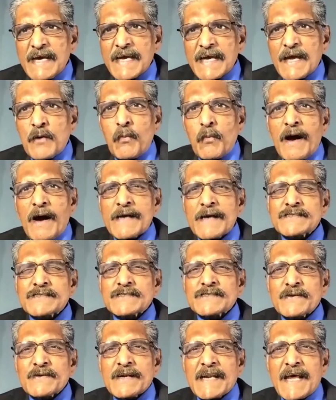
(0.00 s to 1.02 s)
he wants
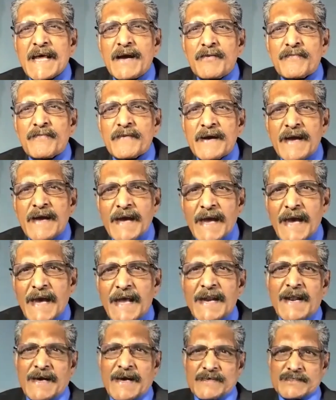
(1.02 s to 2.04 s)
to live
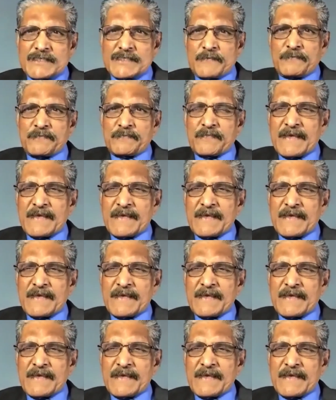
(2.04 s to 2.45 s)
in us.